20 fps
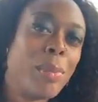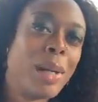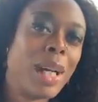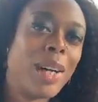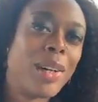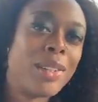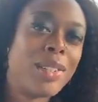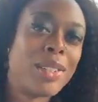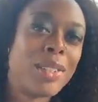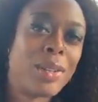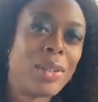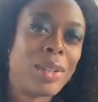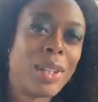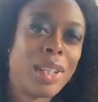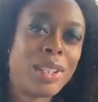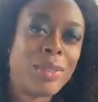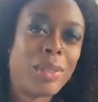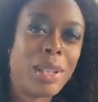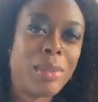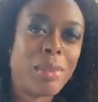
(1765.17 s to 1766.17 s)
about 2
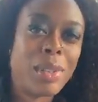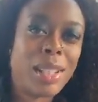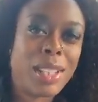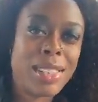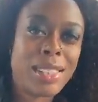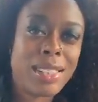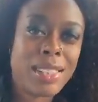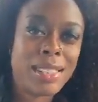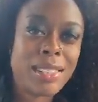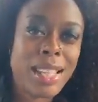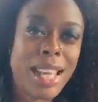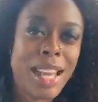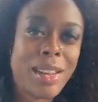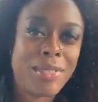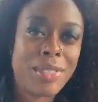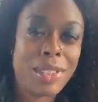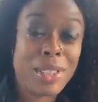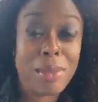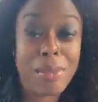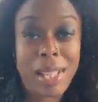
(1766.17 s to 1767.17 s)
or 3 months
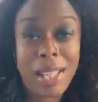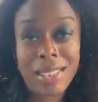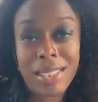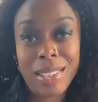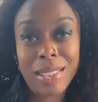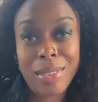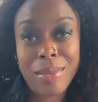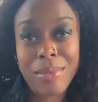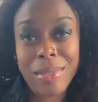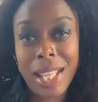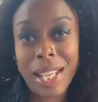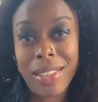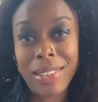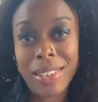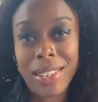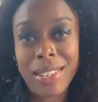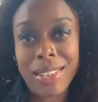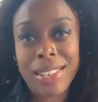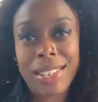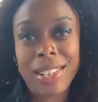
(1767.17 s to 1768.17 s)
after you met them,
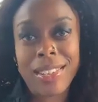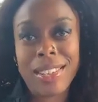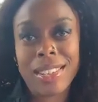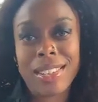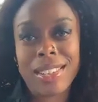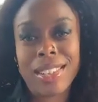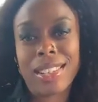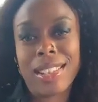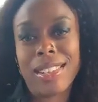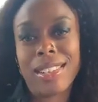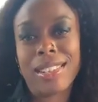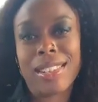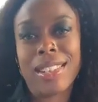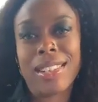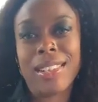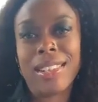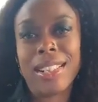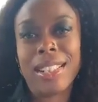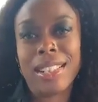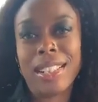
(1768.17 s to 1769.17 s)
now you're seriously
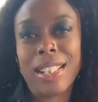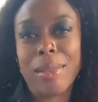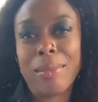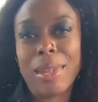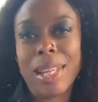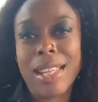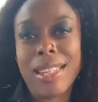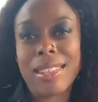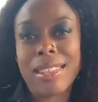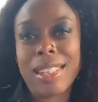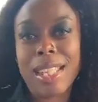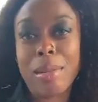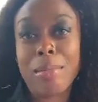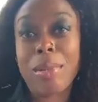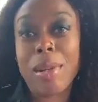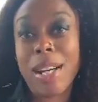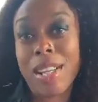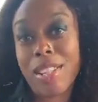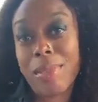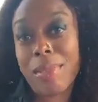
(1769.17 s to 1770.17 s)
considering them as a
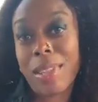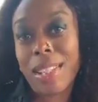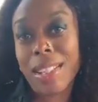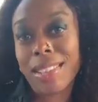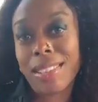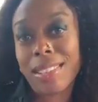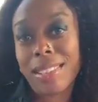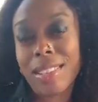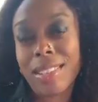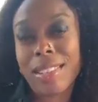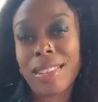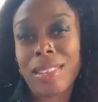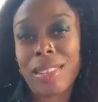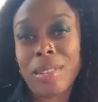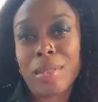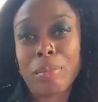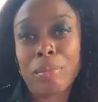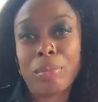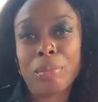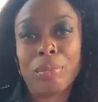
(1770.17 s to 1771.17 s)
prospect.
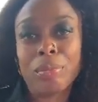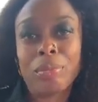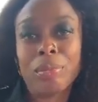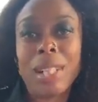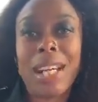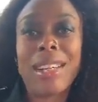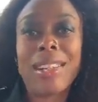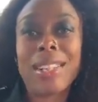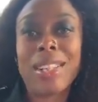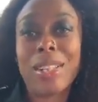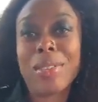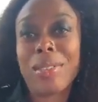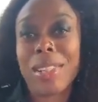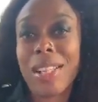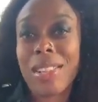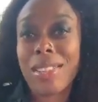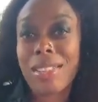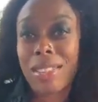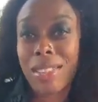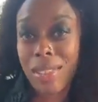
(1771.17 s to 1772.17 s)
I don't know
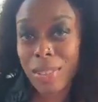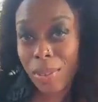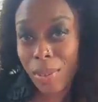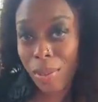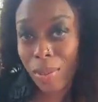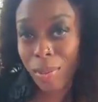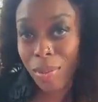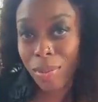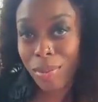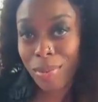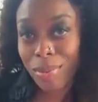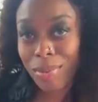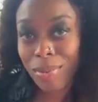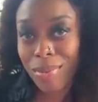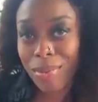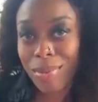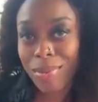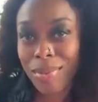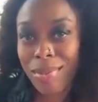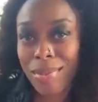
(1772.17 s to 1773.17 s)
about you,
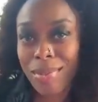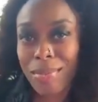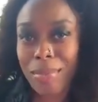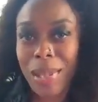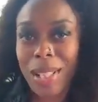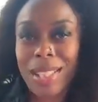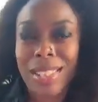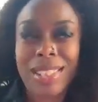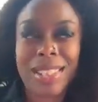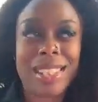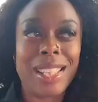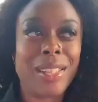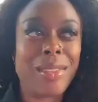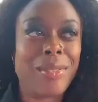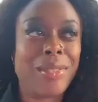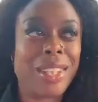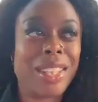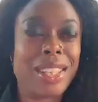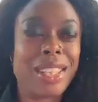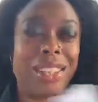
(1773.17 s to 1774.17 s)
but to
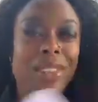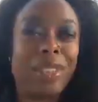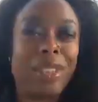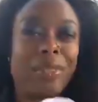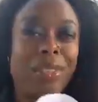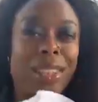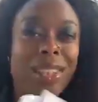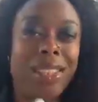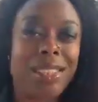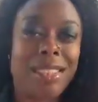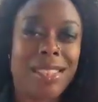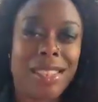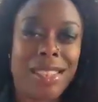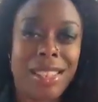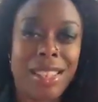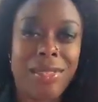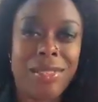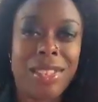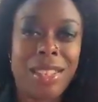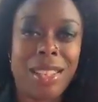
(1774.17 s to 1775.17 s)
tell me that 3 months isn't
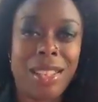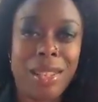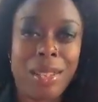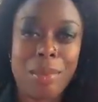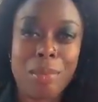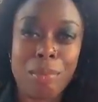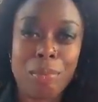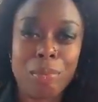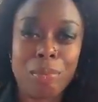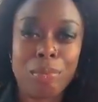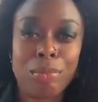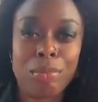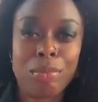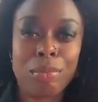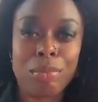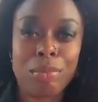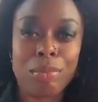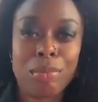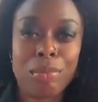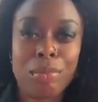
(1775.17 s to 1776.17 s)
enough time,
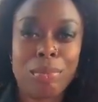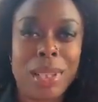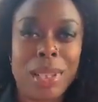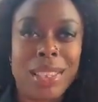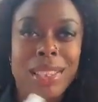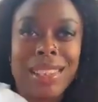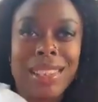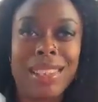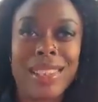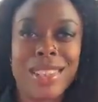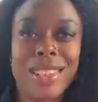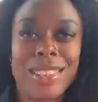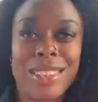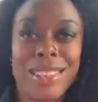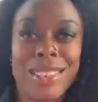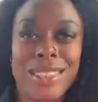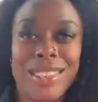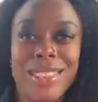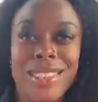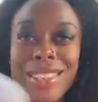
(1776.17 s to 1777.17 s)
but
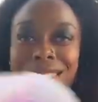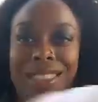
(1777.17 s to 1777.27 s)
then